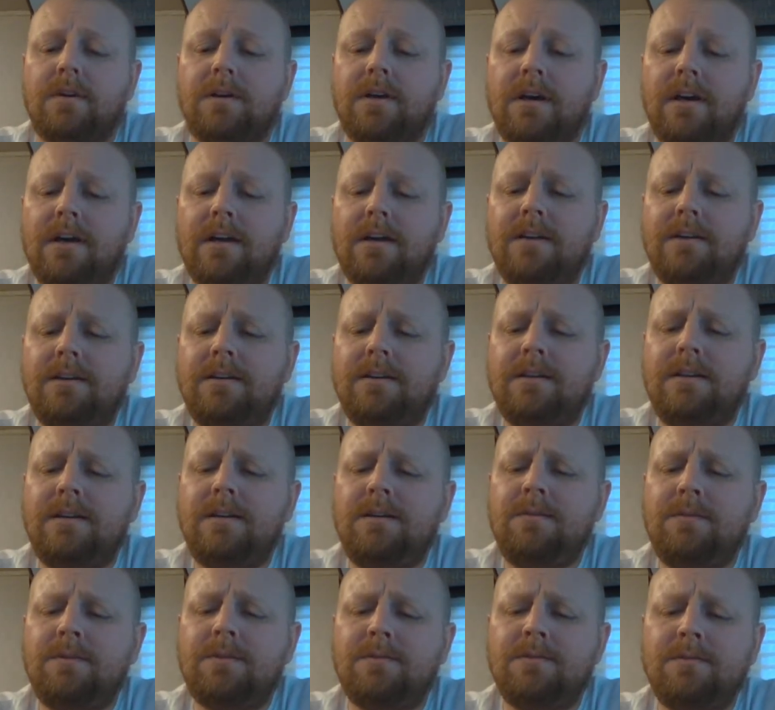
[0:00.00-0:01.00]

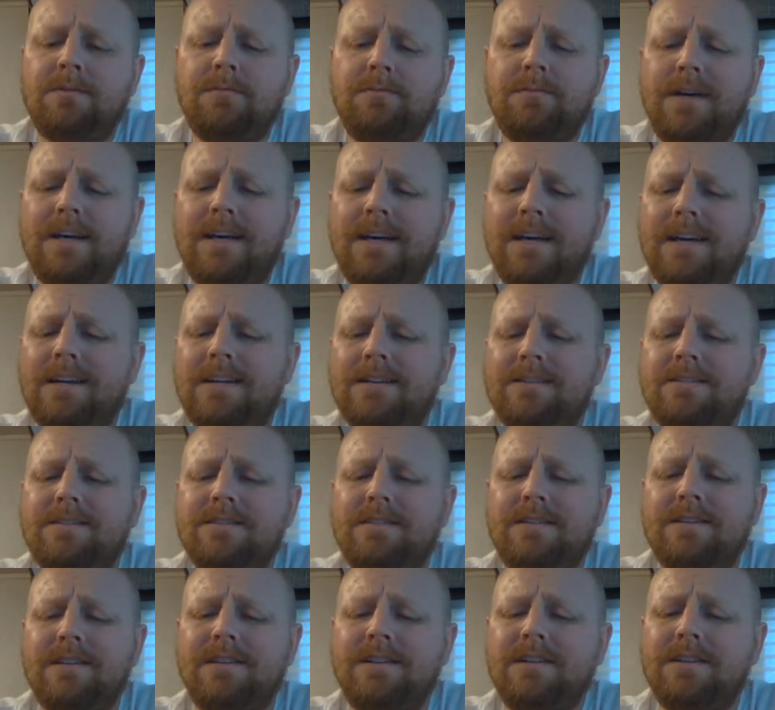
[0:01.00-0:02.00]
Came to a man of
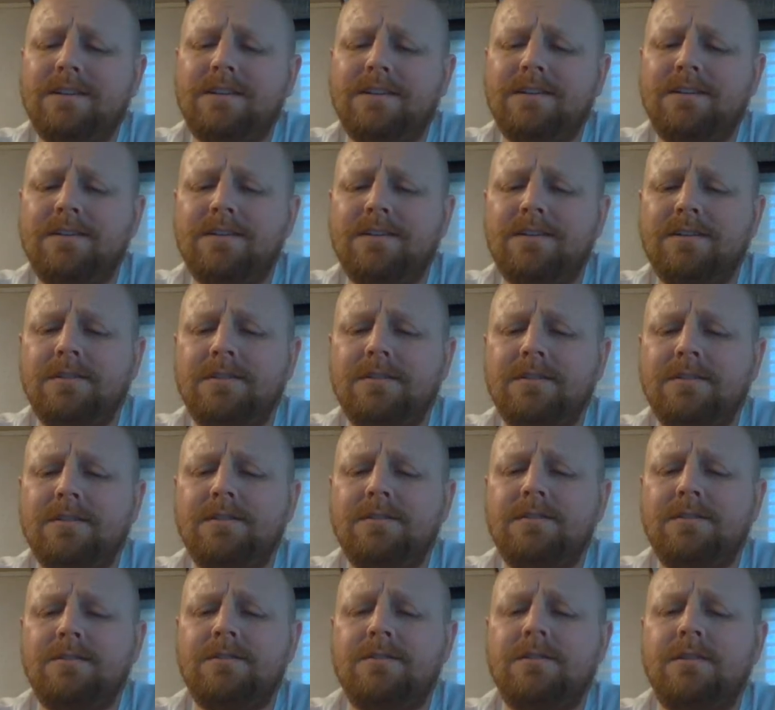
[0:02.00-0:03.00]

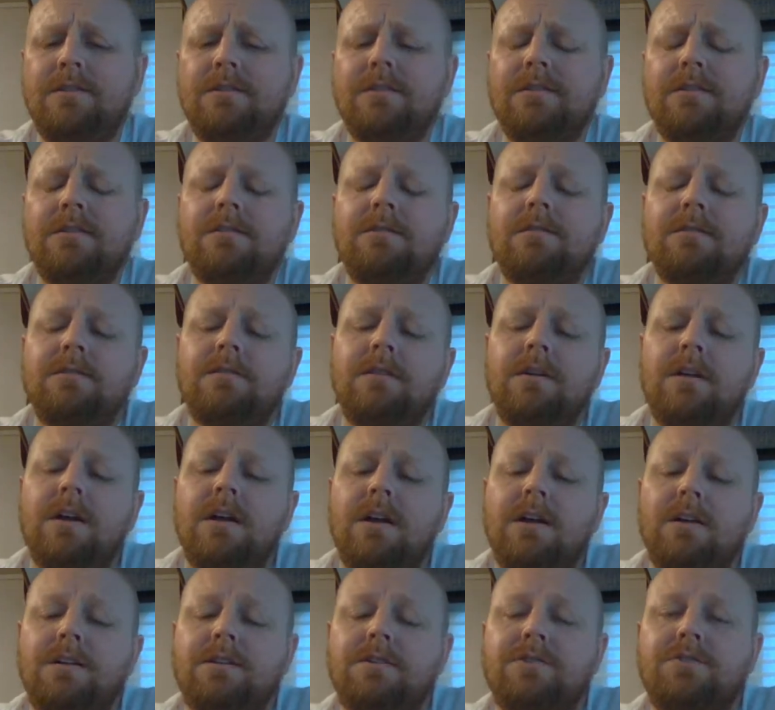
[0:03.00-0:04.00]
steel.
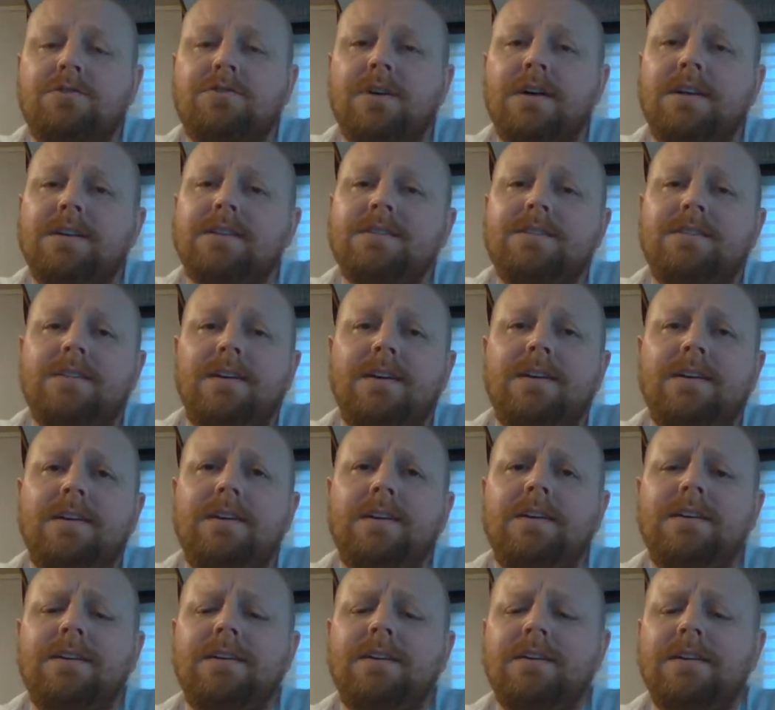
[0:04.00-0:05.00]
Just trying to
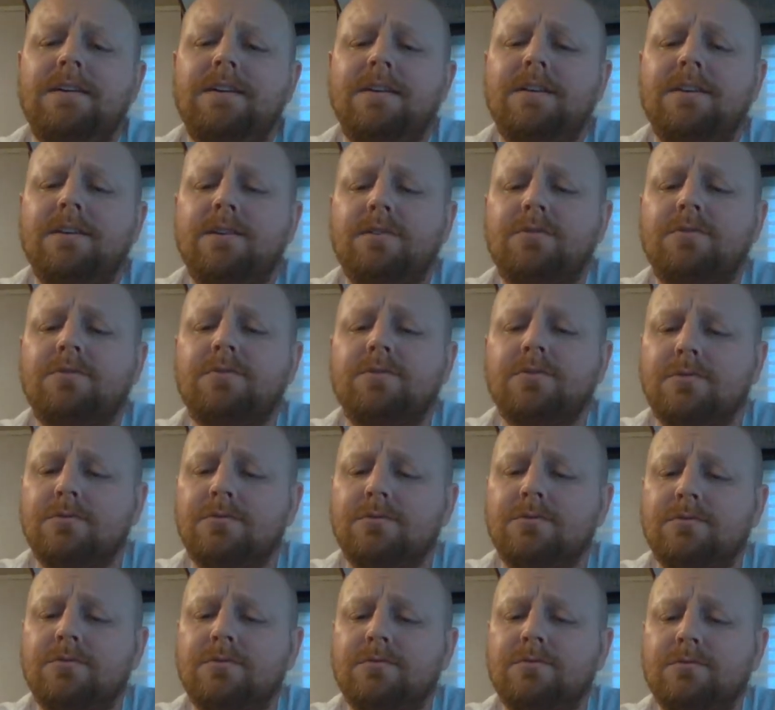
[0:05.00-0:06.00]
stay in a
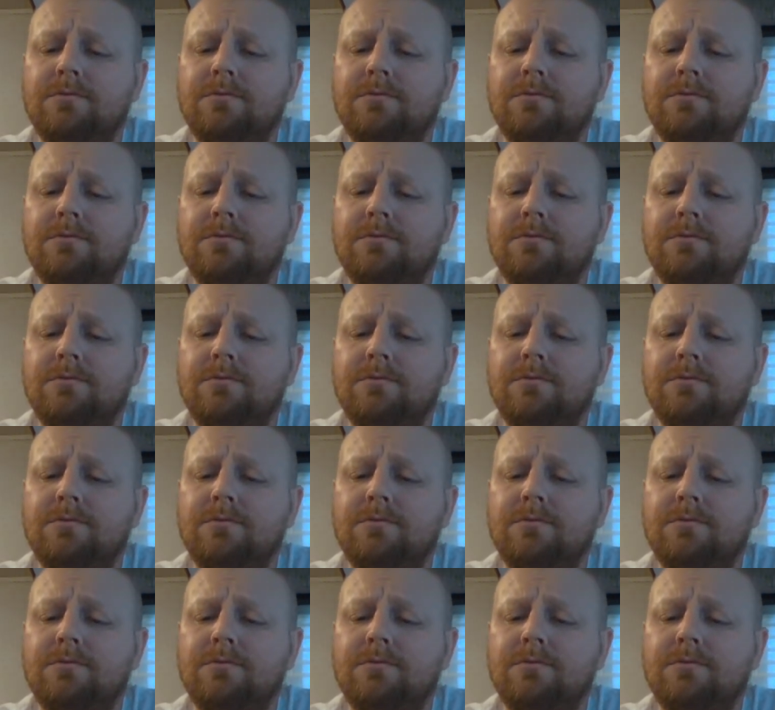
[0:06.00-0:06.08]
groove.